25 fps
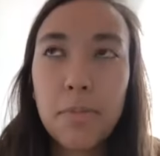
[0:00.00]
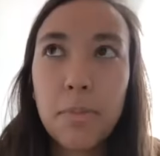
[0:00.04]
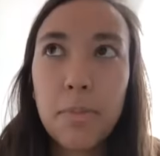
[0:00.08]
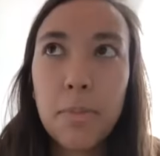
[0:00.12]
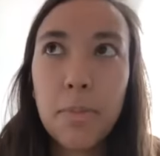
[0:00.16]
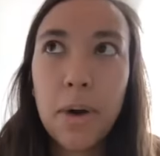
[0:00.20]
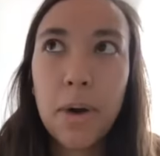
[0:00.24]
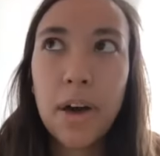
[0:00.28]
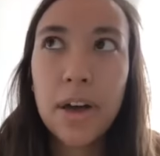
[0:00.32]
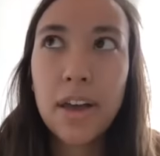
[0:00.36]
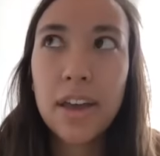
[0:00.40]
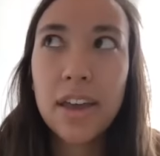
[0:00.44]

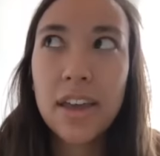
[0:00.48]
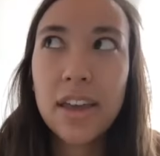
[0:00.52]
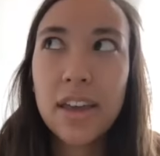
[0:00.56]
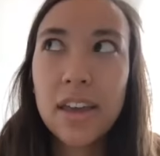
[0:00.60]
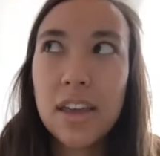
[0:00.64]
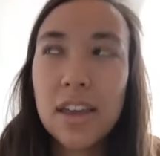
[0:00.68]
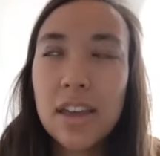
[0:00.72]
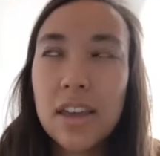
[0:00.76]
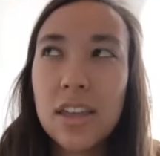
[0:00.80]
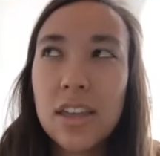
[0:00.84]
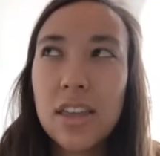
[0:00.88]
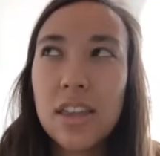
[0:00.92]

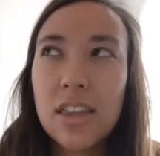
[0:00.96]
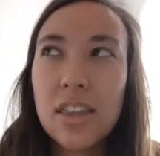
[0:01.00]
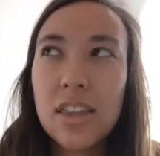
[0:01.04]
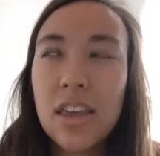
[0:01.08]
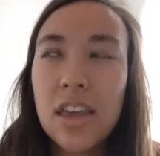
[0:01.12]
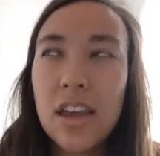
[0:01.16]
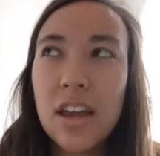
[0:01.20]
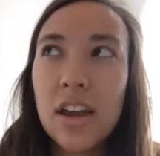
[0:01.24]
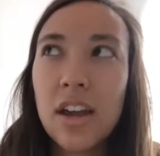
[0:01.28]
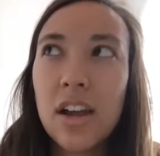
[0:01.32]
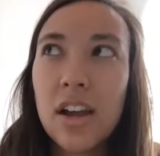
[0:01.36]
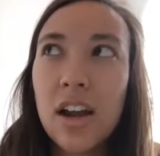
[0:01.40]
But
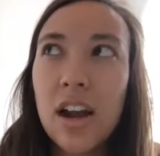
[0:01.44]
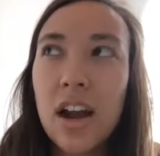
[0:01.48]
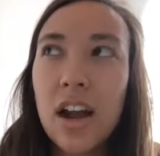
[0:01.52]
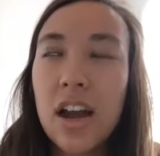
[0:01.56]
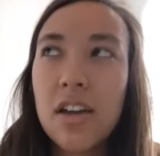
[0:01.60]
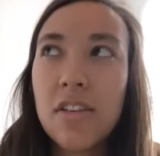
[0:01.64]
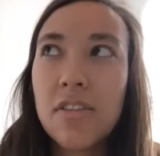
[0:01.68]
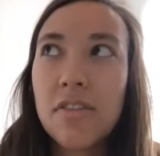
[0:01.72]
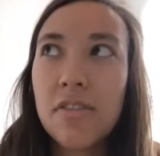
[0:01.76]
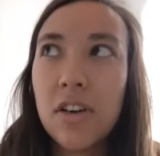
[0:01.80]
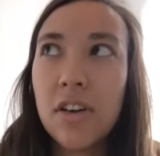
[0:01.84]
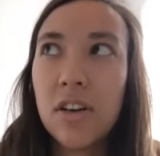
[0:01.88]
there
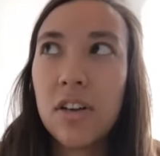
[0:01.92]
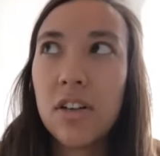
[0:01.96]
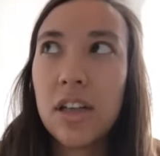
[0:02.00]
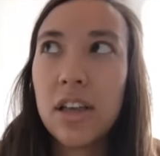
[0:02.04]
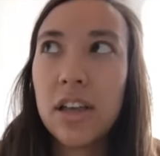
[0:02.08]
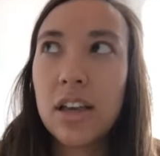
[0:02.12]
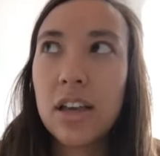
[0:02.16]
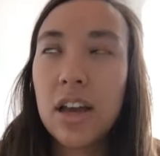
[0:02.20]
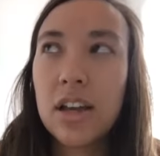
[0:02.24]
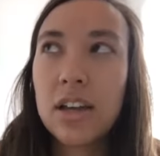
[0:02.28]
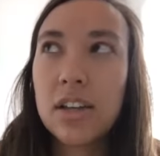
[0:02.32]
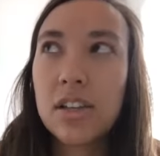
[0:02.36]
I felt
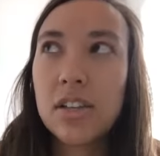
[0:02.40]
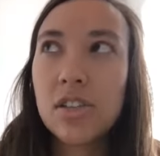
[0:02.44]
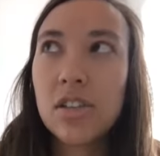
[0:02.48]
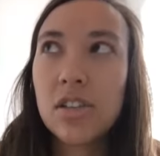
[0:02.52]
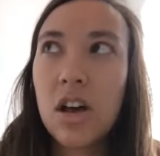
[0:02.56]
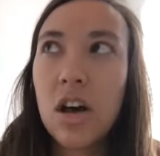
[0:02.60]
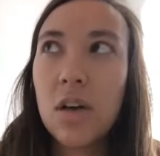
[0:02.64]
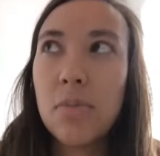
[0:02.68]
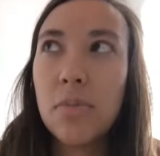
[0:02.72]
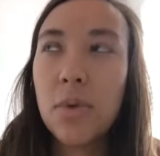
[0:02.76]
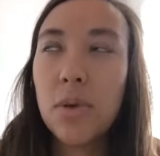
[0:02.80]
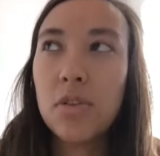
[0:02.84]
like I
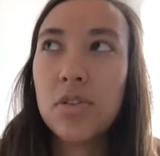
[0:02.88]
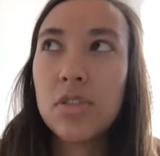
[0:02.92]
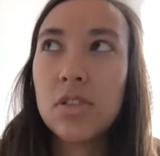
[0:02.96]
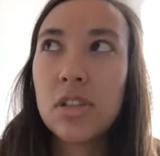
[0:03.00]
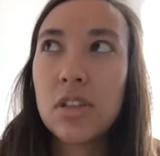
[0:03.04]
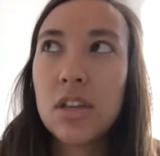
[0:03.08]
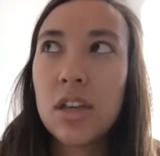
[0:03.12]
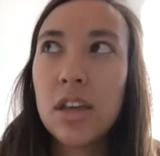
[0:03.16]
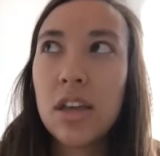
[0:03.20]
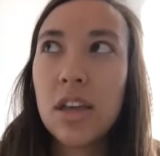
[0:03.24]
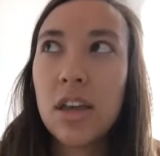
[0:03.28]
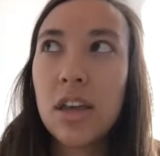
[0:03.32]
saw
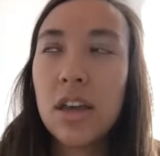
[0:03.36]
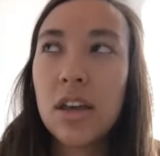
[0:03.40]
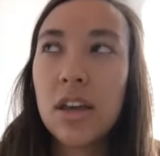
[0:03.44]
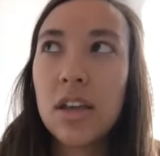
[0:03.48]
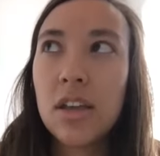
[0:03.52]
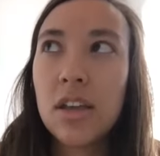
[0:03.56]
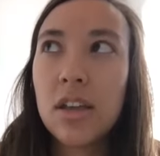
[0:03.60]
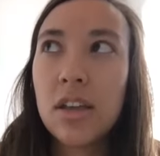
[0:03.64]
mostly